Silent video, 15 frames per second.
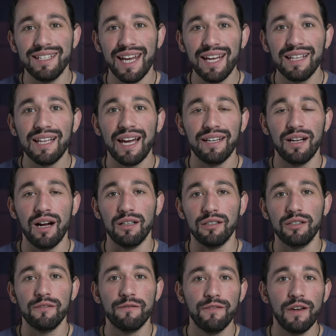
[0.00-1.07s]
daylight
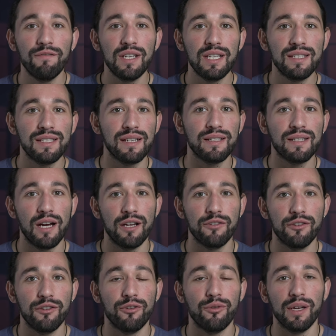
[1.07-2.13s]
color,
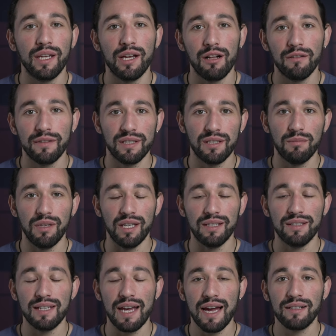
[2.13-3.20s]
5600 degree Kelvin to be
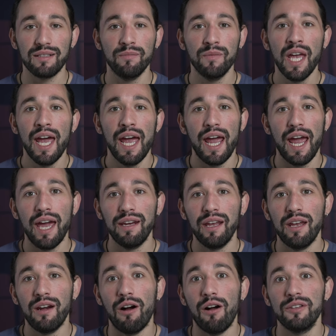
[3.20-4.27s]
exact. And
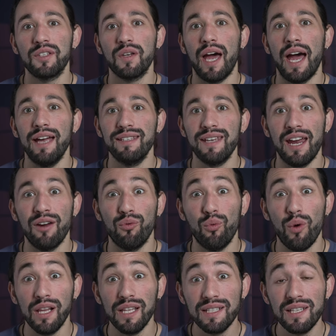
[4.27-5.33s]
it also has a
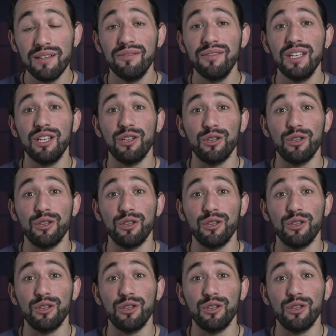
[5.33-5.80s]
relatively